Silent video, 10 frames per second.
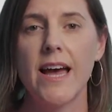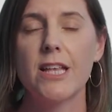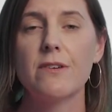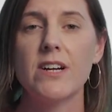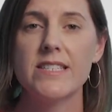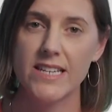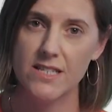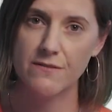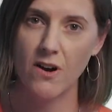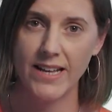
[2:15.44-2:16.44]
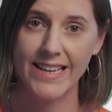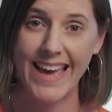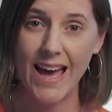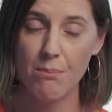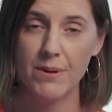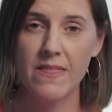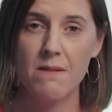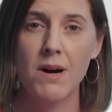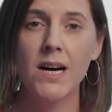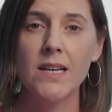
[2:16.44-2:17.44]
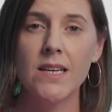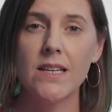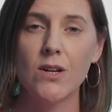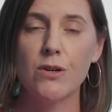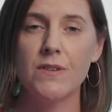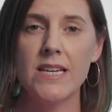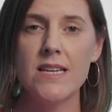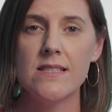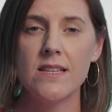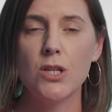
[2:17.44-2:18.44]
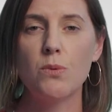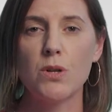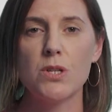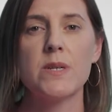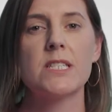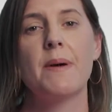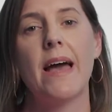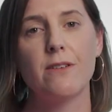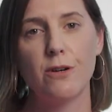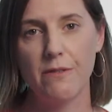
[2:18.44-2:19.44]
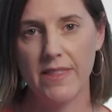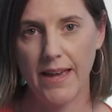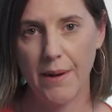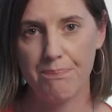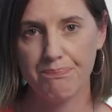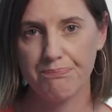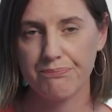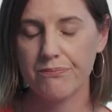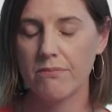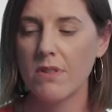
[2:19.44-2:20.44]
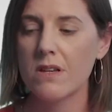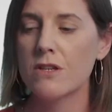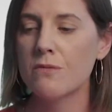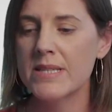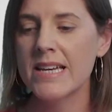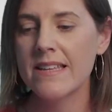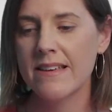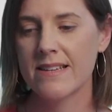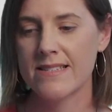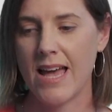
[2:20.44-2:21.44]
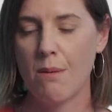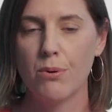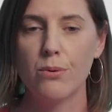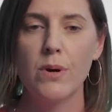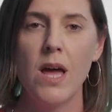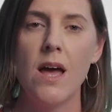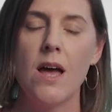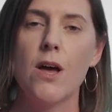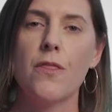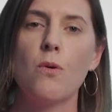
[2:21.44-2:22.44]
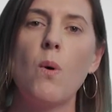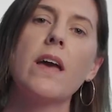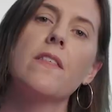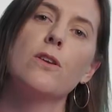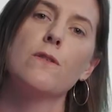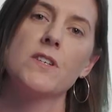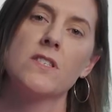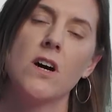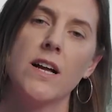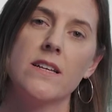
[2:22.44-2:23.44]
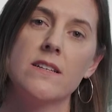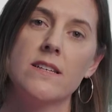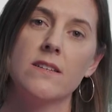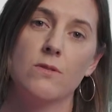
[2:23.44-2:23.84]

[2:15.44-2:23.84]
and you've identified a gap in the market over east and you want to expand over there. So if we take that example, the way that you've decided,